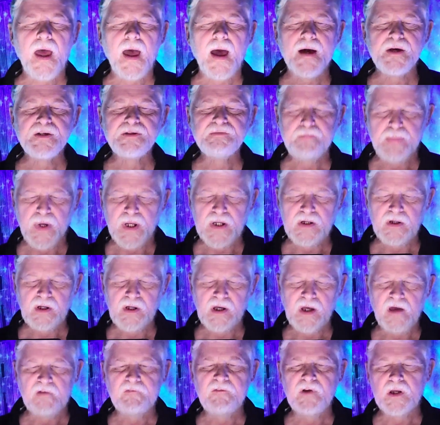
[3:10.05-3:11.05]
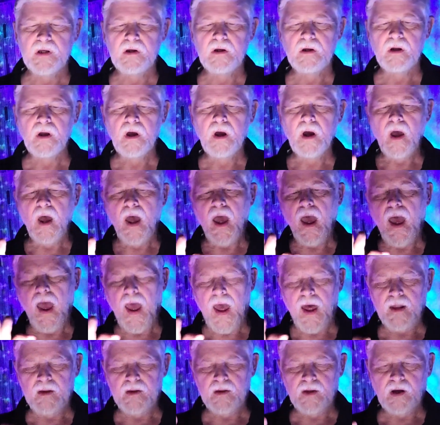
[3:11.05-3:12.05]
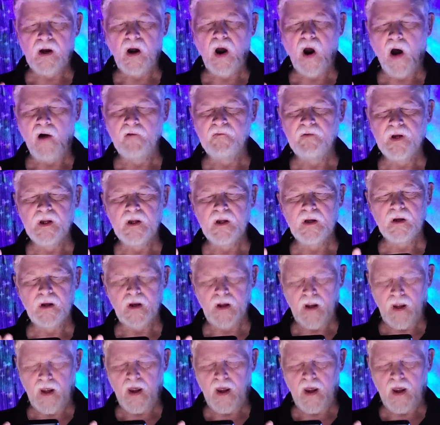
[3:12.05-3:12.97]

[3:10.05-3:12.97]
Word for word: has been given and the covenant